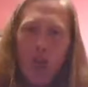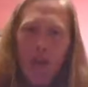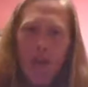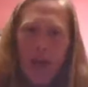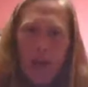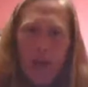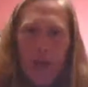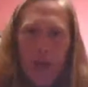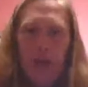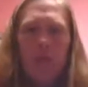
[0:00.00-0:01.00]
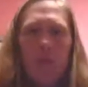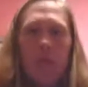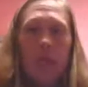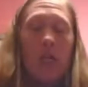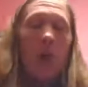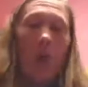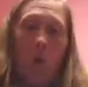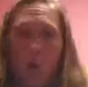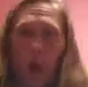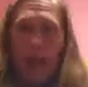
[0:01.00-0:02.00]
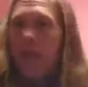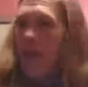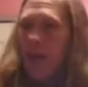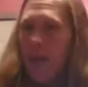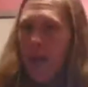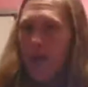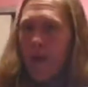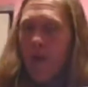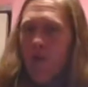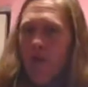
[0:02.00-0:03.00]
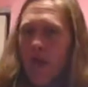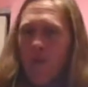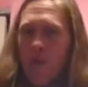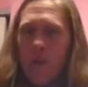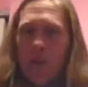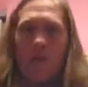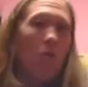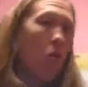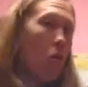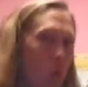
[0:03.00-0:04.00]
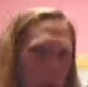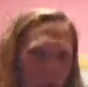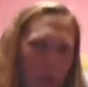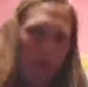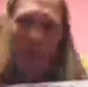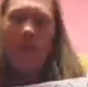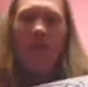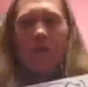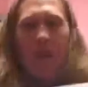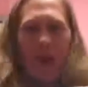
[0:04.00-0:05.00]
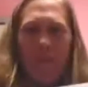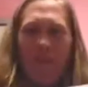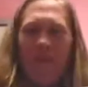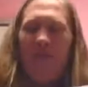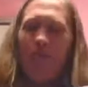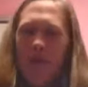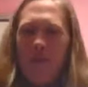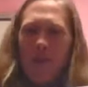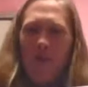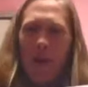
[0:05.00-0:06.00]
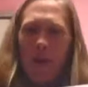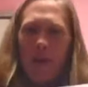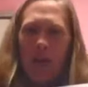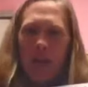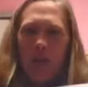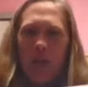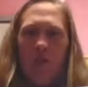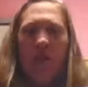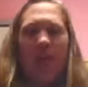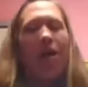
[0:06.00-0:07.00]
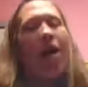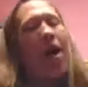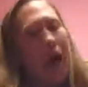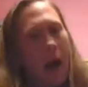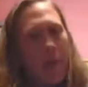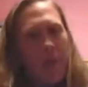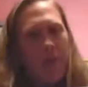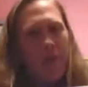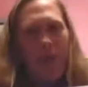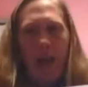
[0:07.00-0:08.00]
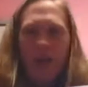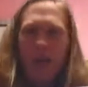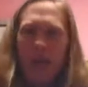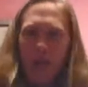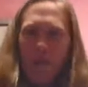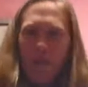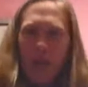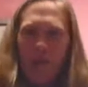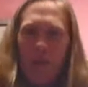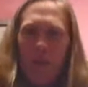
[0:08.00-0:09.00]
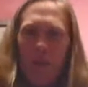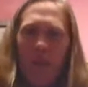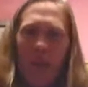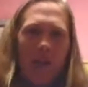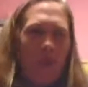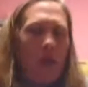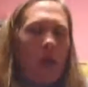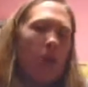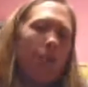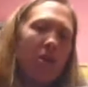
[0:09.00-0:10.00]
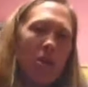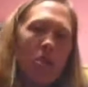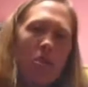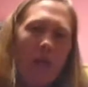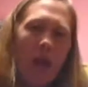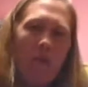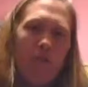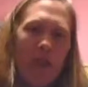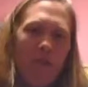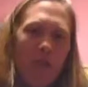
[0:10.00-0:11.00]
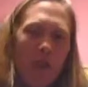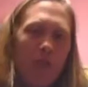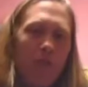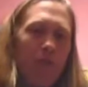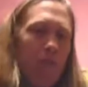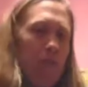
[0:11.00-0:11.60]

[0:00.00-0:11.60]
try to factor this. Or I can try to solve it by quadratic formula. Or completing the square. There's a bunch of different methods I could use here. I'm going to do factoring because I'm more comfortable with factoring. But you do whatever's best for you.